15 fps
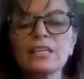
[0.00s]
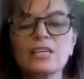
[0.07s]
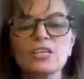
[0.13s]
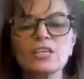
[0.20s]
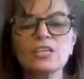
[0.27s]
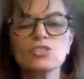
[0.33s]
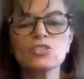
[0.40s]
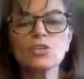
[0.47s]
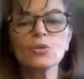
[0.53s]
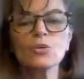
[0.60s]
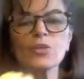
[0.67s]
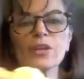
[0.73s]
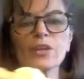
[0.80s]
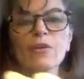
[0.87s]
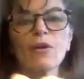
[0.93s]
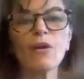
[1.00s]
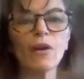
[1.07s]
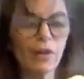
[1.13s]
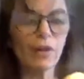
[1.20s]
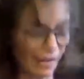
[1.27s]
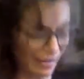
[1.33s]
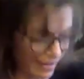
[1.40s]
So there
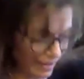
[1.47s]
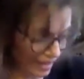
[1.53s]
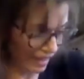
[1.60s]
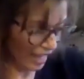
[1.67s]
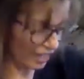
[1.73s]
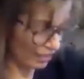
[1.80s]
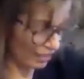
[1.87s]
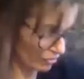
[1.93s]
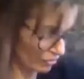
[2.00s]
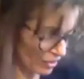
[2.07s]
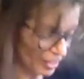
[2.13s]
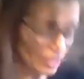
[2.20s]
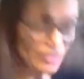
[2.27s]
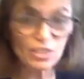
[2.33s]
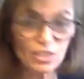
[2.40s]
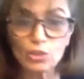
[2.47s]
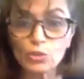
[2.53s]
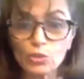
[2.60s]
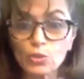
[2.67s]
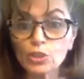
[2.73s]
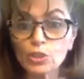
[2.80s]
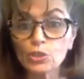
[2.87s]
are a lot of things that you
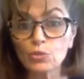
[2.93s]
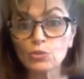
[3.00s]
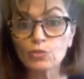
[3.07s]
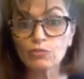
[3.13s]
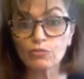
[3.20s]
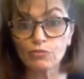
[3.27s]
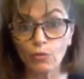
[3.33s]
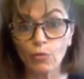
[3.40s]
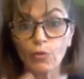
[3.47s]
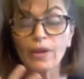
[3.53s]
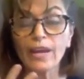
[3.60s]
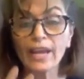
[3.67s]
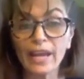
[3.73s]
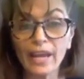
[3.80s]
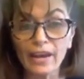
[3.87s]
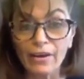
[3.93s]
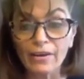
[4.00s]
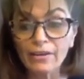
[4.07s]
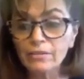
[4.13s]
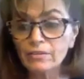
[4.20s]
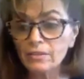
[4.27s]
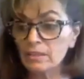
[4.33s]
can use for
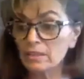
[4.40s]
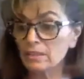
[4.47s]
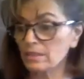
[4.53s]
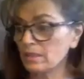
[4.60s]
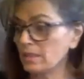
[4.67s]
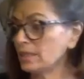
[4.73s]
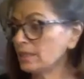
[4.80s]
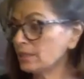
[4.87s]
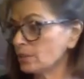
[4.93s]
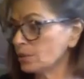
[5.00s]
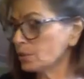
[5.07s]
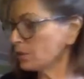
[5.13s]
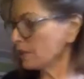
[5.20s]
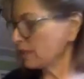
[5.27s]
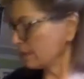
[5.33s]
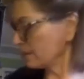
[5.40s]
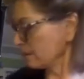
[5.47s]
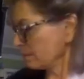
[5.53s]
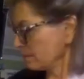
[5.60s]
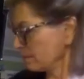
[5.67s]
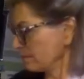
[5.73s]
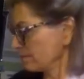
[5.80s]
hair, including
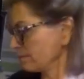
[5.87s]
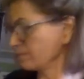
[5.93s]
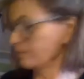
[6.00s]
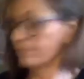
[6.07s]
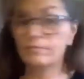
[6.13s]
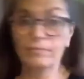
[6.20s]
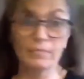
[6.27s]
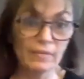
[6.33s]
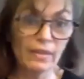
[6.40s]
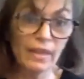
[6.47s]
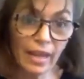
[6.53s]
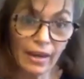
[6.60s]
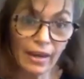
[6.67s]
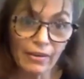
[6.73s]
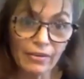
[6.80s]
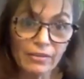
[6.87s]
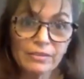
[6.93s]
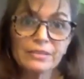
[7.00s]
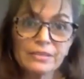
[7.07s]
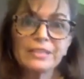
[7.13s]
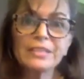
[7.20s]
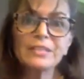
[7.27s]
hair.
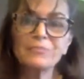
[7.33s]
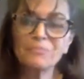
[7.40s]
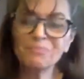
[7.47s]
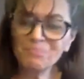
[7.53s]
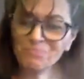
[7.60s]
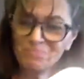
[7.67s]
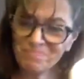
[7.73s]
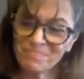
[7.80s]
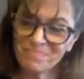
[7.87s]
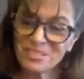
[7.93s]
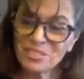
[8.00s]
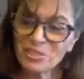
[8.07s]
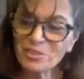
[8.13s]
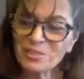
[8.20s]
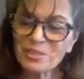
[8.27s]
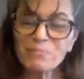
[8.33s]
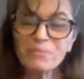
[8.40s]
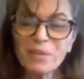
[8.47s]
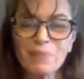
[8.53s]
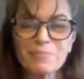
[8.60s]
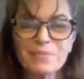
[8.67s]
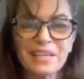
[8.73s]
So
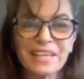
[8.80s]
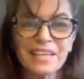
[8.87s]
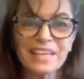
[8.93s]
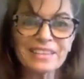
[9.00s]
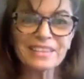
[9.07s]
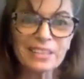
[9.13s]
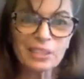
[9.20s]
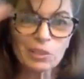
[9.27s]
sometimes I get little